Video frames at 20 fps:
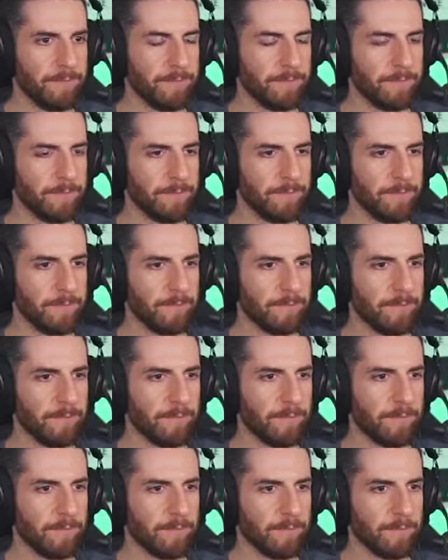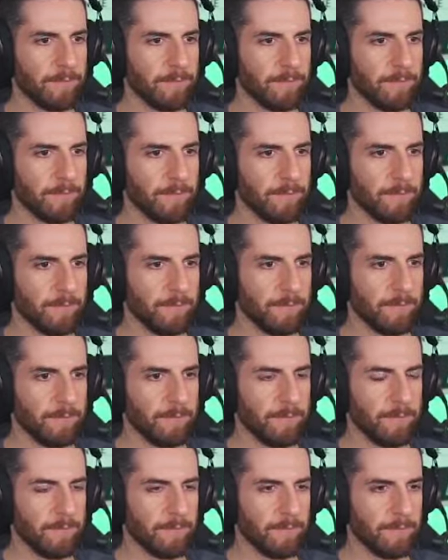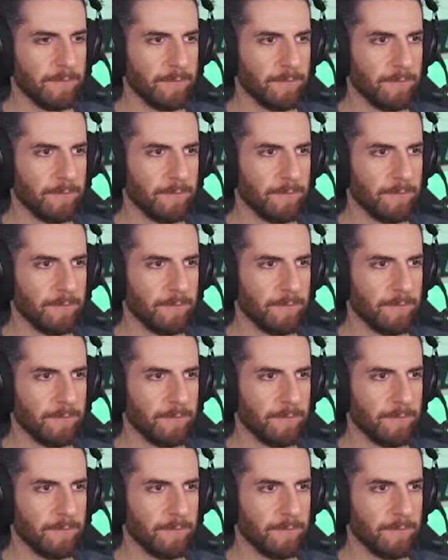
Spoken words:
Nobody speaks.